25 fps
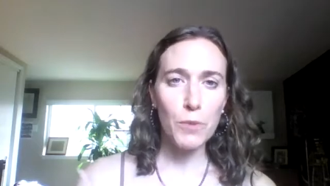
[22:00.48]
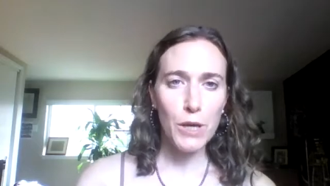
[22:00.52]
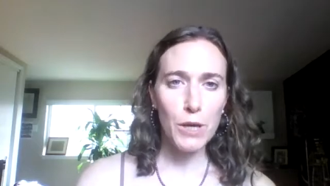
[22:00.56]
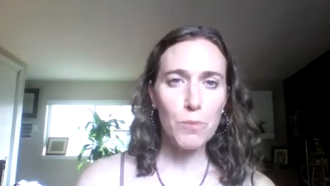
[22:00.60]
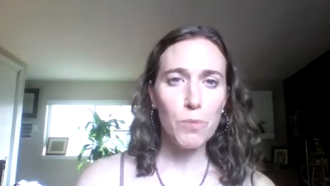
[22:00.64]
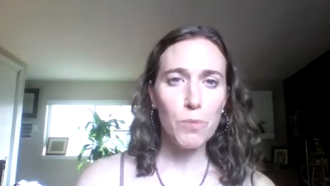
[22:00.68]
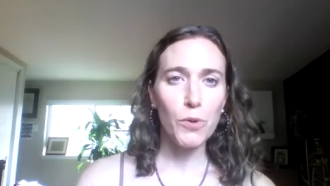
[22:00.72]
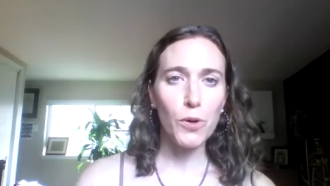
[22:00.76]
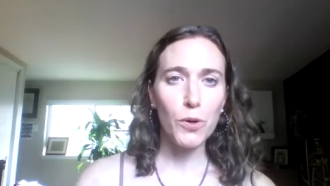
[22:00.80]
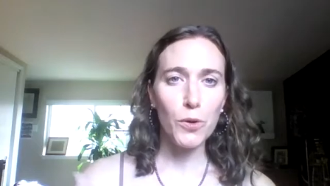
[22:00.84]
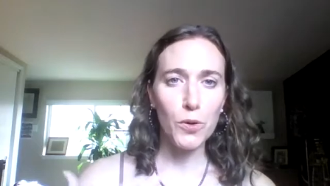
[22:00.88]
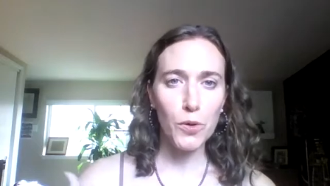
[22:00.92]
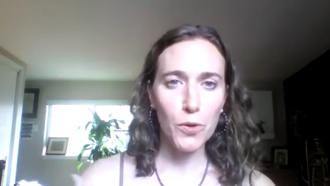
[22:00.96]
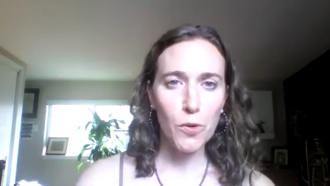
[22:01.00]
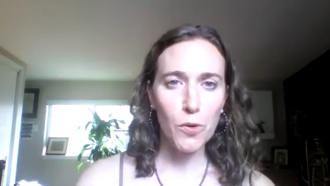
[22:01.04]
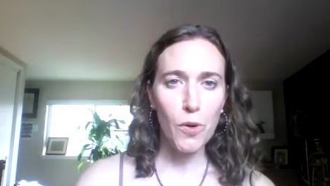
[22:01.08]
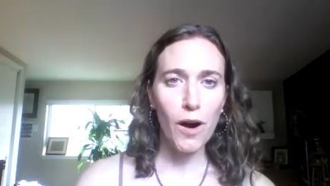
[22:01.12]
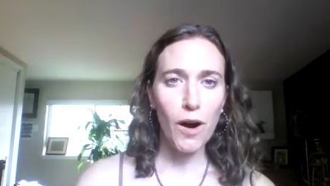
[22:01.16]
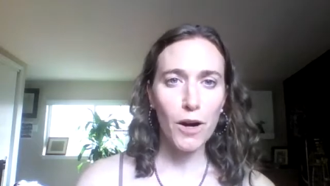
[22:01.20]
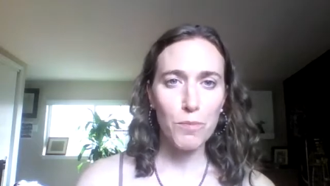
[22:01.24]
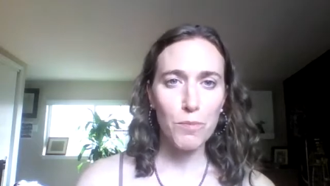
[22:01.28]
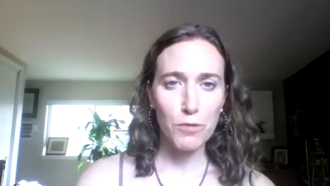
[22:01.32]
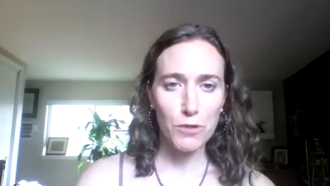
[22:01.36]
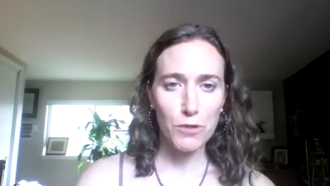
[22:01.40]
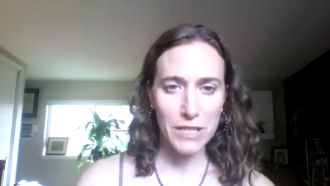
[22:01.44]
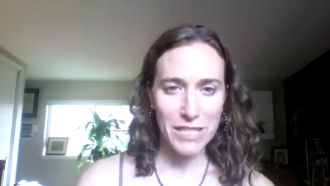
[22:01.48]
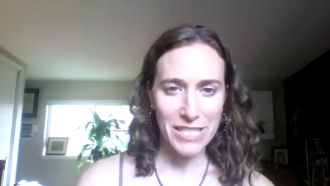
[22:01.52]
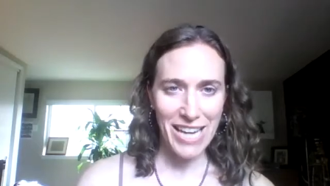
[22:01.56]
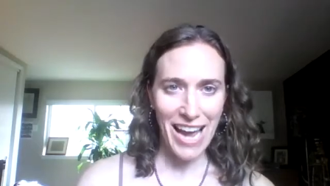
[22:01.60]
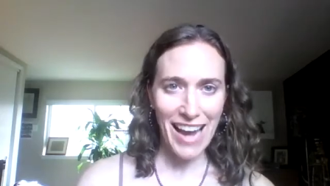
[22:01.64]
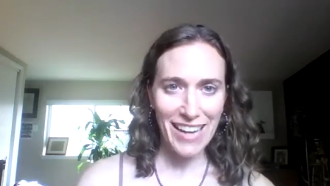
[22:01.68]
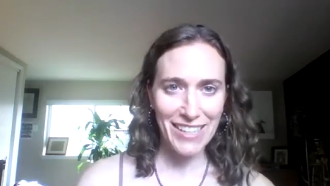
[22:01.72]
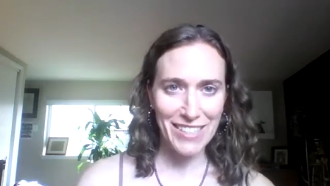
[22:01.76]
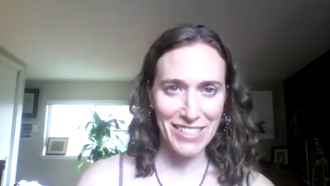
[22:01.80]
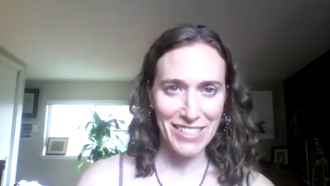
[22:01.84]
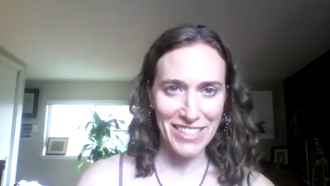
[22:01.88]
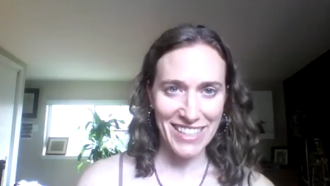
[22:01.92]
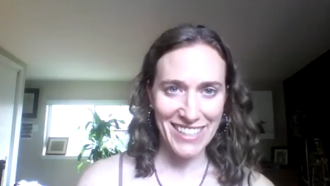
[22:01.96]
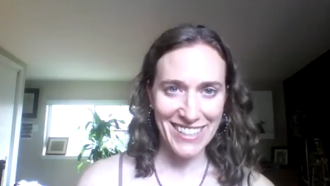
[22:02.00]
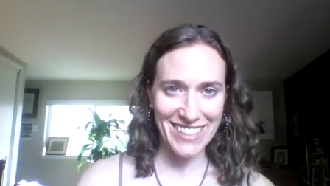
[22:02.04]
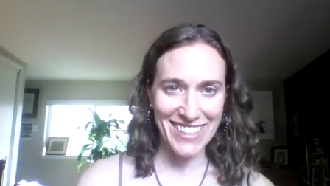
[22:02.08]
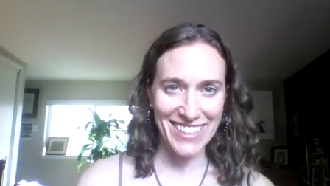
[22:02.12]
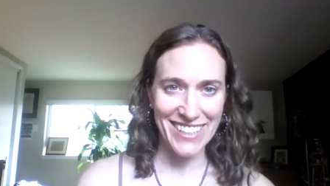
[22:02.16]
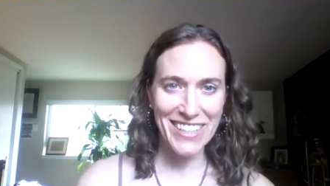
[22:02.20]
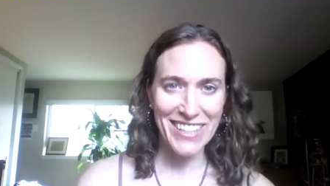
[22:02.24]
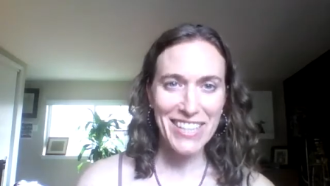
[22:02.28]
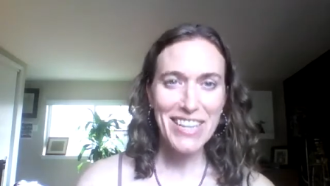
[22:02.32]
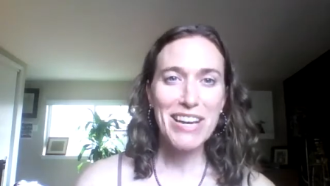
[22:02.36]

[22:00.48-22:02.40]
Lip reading: people who are protected,